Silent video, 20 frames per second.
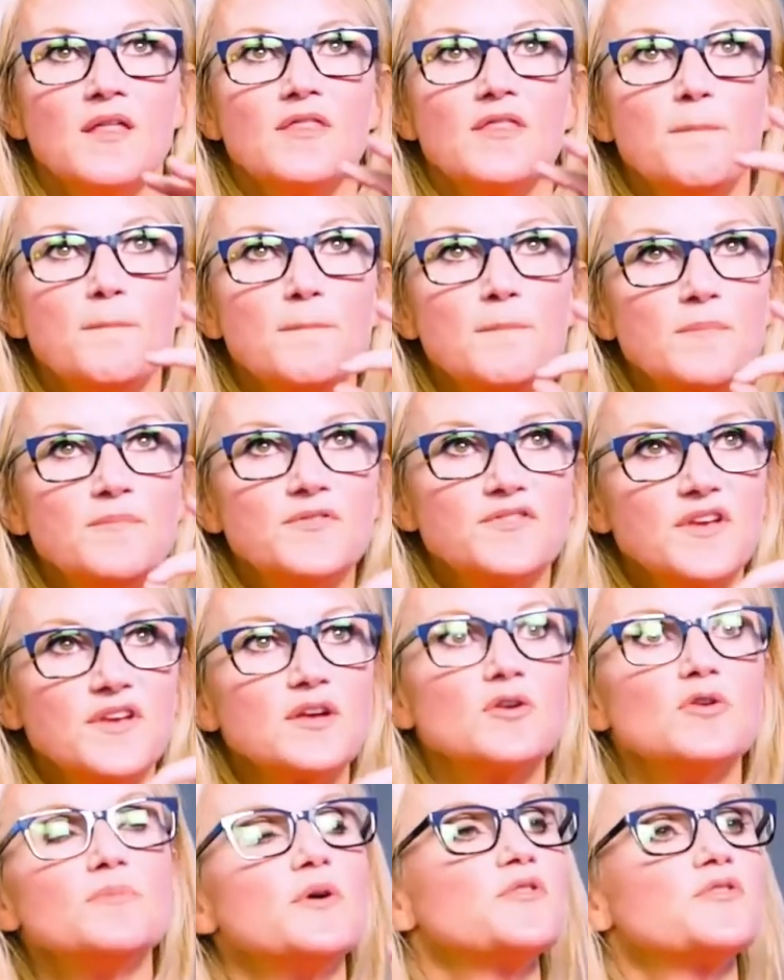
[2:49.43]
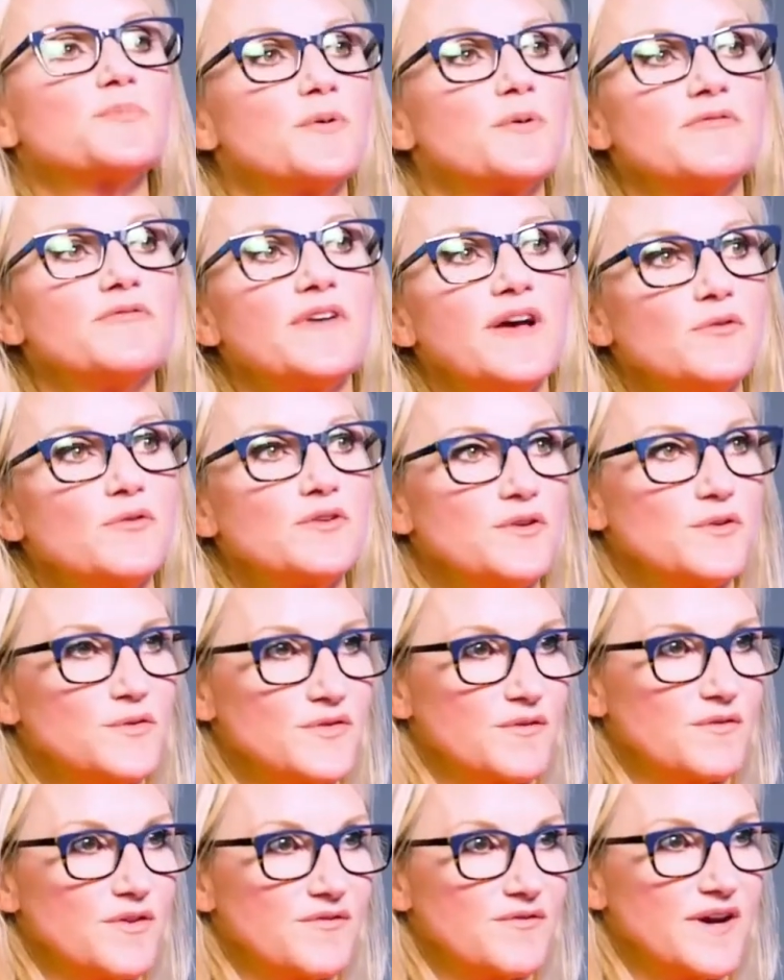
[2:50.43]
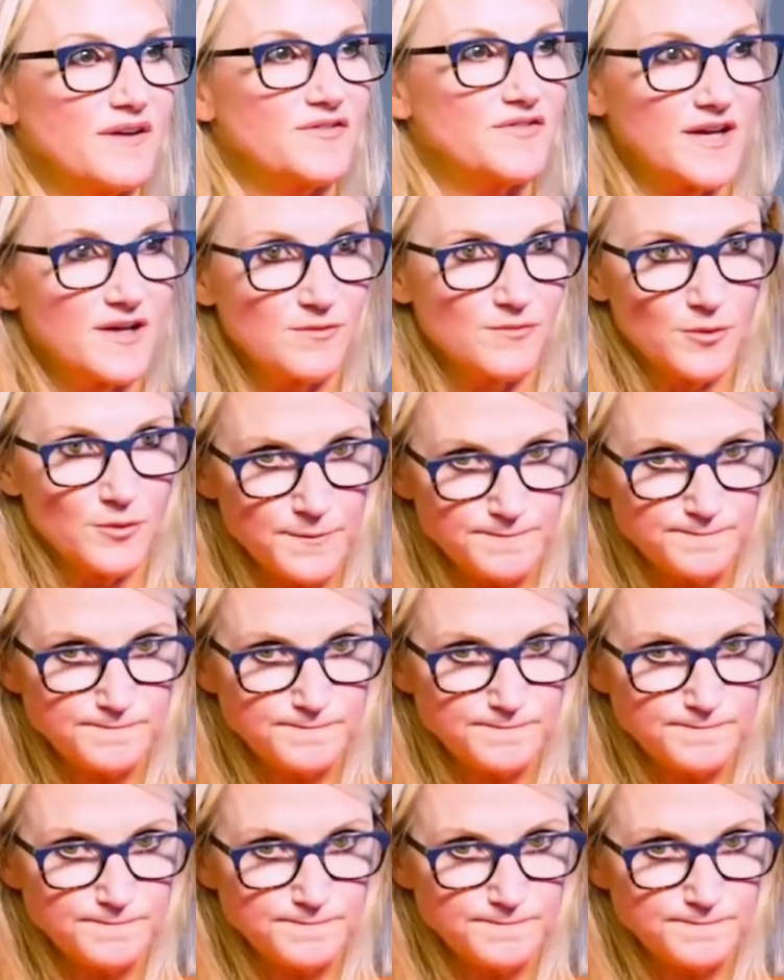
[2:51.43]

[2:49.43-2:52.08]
the single most profound use of the 5-second rule